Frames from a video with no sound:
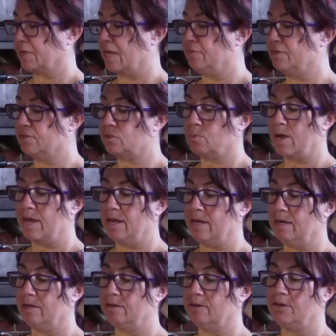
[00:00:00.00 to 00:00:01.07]
In this
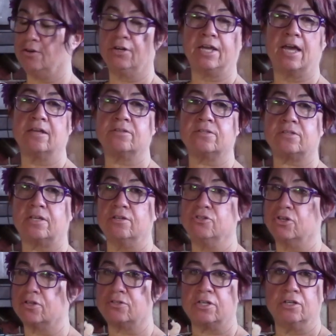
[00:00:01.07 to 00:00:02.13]
way, your guests can
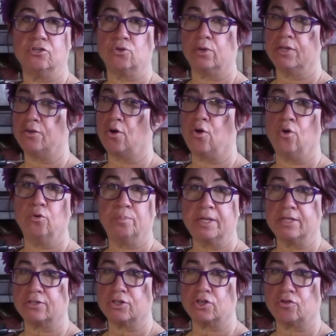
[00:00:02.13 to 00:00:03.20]
just enjoy the whole
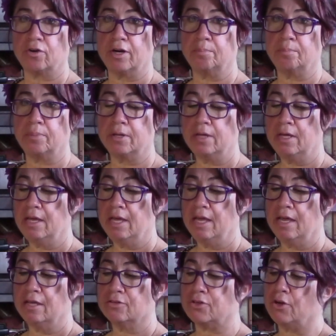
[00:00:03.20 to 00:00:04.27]
piece of shrimp.
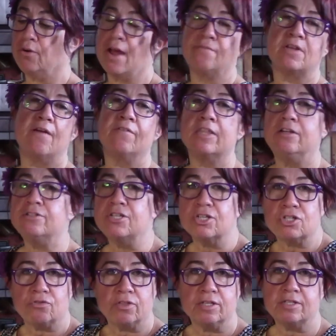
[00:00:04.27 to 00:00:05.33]
So you don't have to have a little
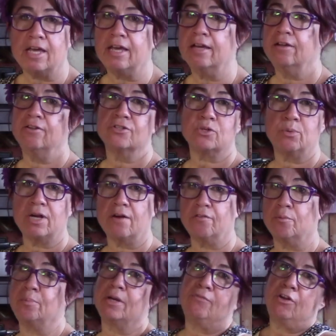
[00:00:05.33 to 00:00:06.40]
dish for the tails or
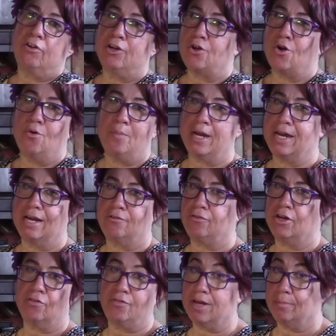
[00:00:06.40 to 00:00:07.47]
whatever. But if you're at home making it for
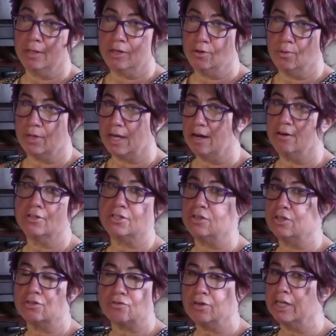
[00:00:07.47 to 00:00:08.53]
your family, who cares?
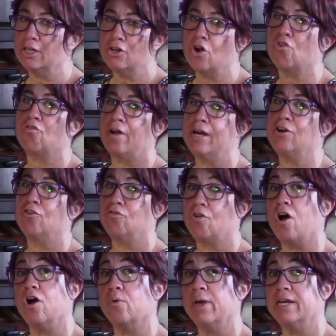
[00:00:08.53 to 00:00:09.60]
There's really no right or
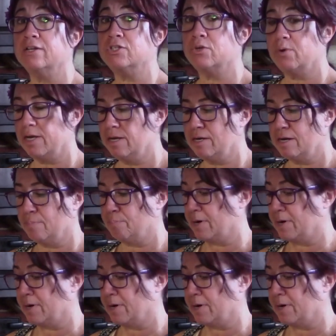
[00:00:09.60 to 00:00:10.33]
wrong way to do it.